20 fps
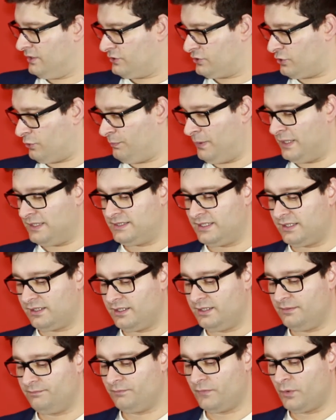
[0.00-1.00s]
So
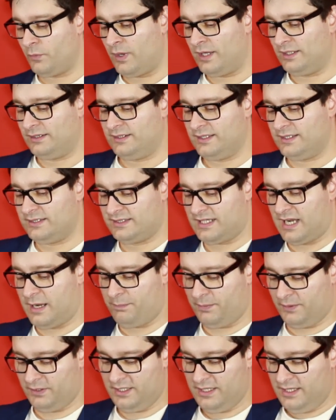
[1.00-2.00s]
basically what does
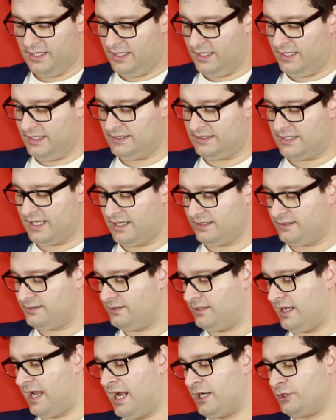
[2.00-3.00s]
happen is
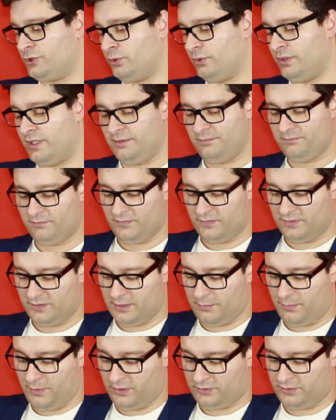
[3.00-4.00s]
that actually
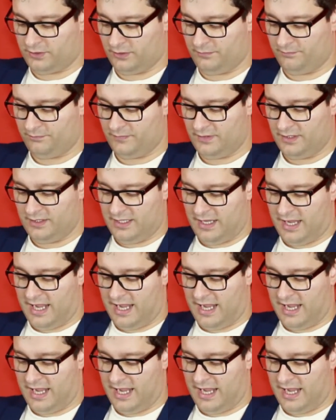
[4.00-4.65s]
the bottle